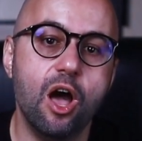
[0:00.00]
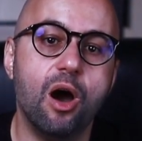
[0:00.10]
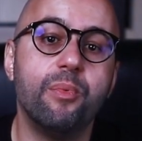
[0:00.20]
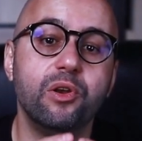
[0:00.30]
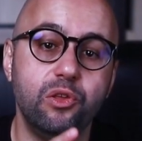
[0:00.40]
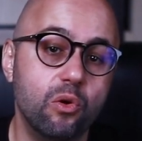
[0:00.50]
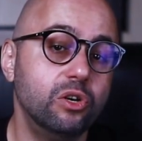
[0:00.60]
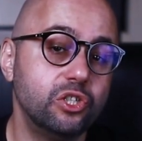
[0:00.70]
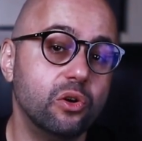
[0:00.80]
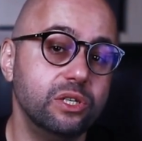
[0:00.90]
upon your
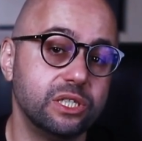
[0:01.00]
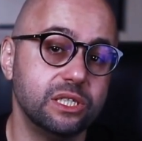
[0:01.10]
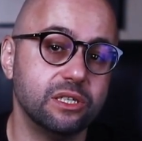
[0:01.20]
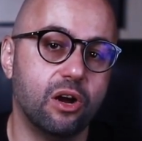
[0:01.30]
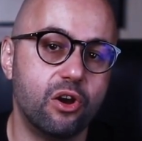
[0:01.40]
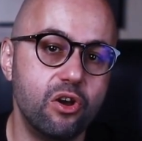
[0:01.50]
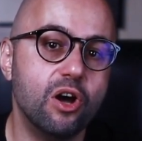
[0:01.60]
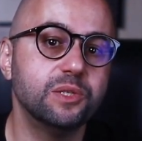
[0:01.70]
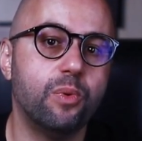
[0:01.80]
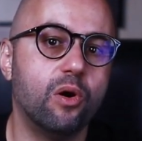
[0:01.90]
choices are
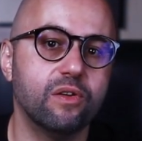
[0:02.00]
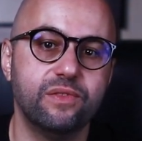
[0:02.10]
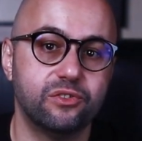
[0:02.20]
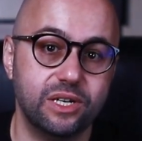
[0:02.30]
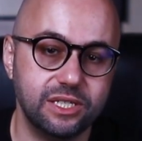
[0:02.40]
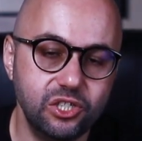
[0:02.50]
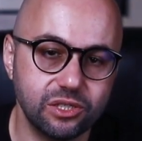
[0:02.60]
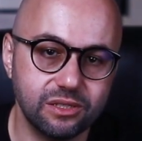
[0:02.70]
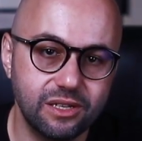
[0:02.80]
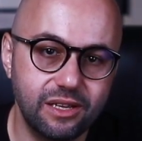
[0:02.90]
not part of the transition.